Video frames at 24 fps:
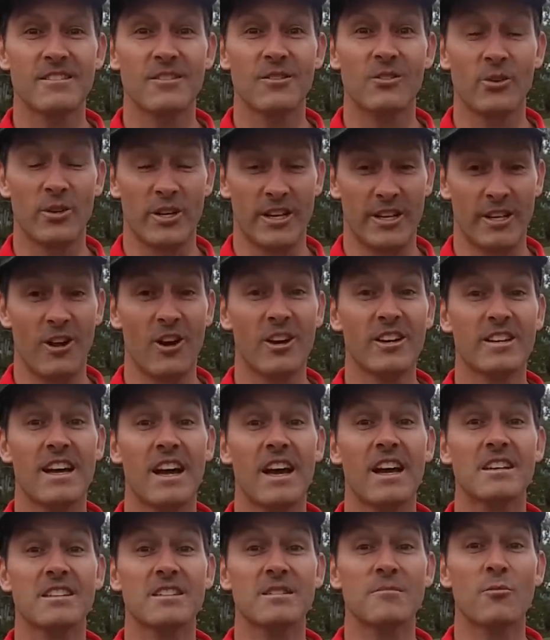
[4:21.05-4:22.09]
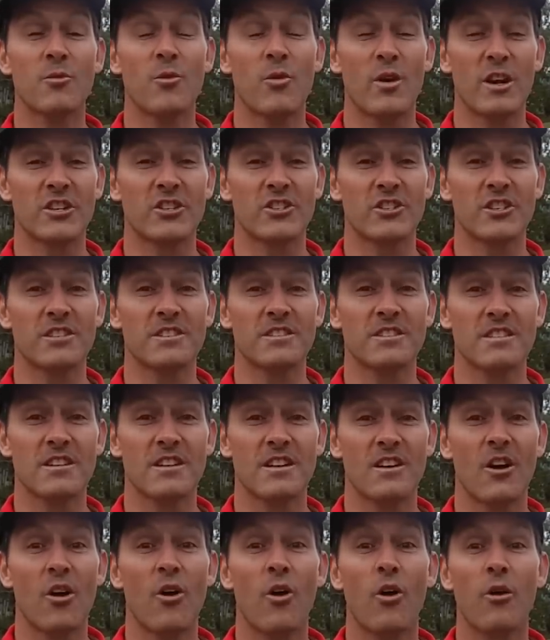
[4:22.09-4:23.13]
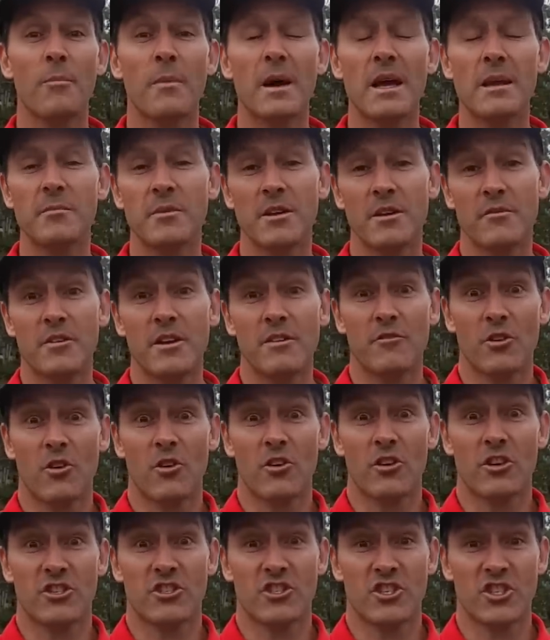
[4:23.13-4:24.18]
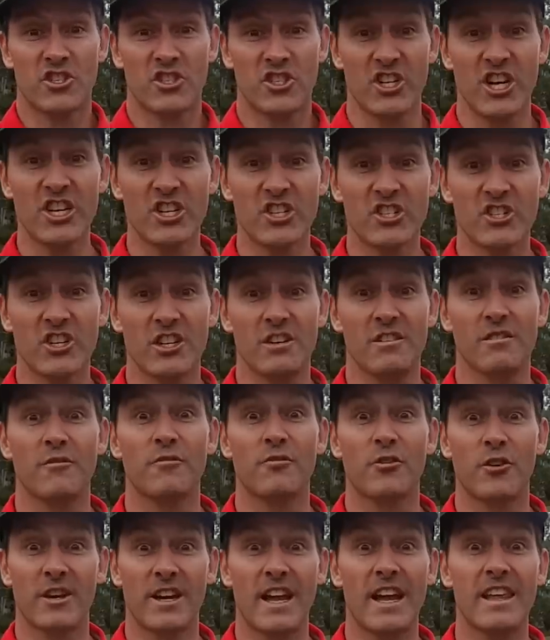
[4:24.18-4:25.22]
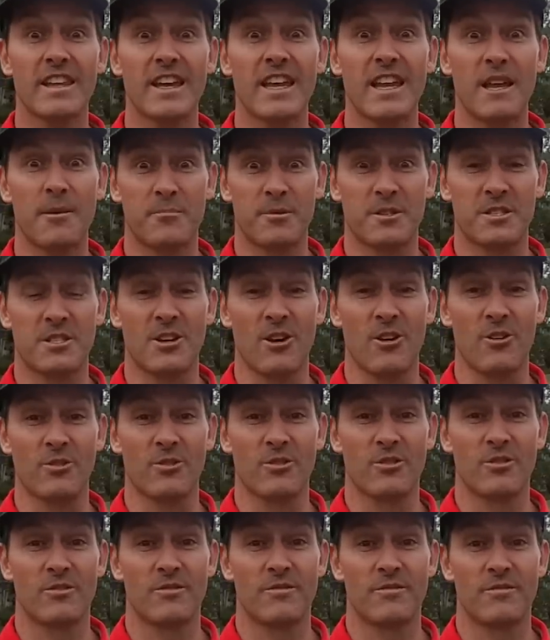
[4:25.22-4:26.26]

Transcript: or you'd like to ask some questions or maybe you've even got a suggestion for another episode,